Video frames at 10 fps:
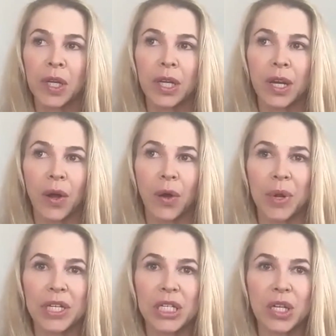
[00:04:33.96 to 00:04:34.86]

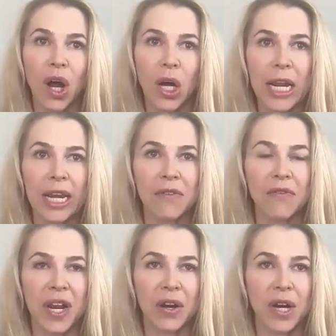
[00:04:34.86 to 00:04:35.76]
we just aren't in a
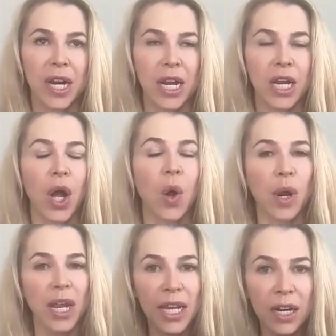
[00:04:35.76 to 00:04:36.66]
very
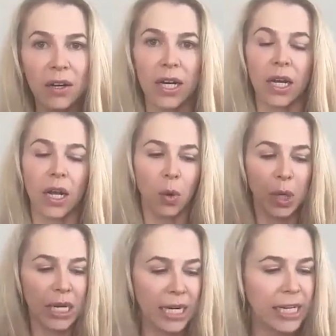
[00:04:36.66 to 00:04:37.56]
coherent,
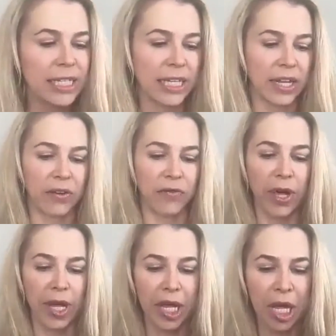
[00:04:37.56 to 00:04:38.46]
cohesive,
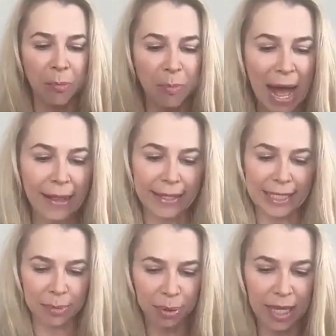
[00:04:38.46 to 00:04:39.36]

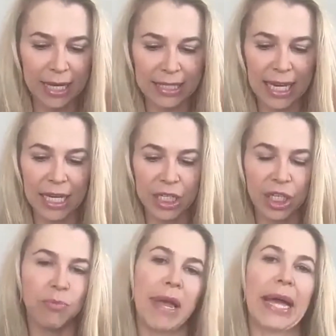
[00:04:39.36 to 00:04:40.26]
balanced place as
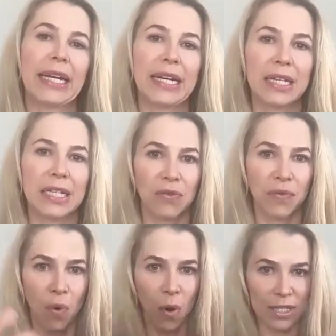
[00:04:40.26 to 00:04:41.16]
humanity. So of
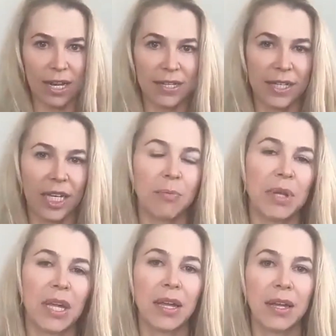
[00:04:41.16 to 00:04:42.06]
course that's going to
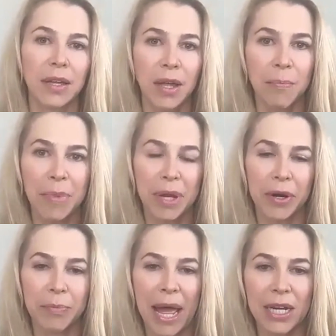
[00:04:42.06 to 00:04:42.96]
be
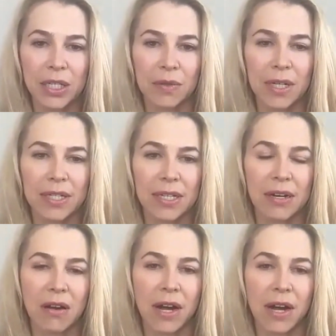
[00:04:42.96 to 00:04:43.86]
mirrored back to us
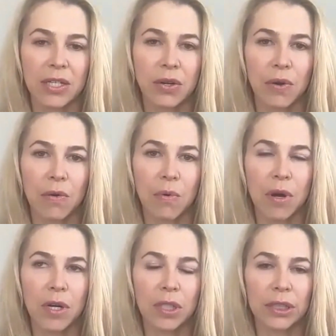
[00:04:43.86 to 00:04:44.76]
in our external
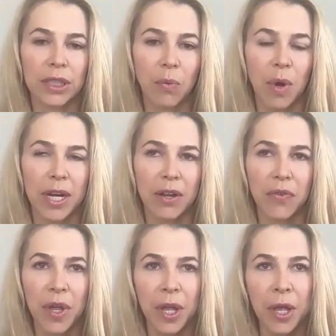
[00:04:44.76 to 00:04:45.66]
world. One
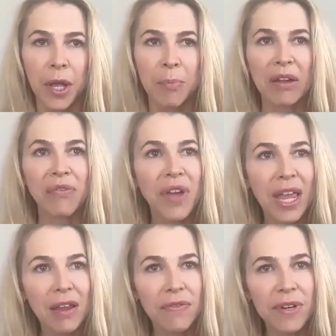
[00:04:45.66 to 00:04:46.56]
of my
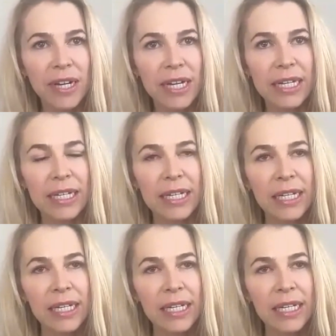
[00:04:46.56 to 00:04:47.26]
favorite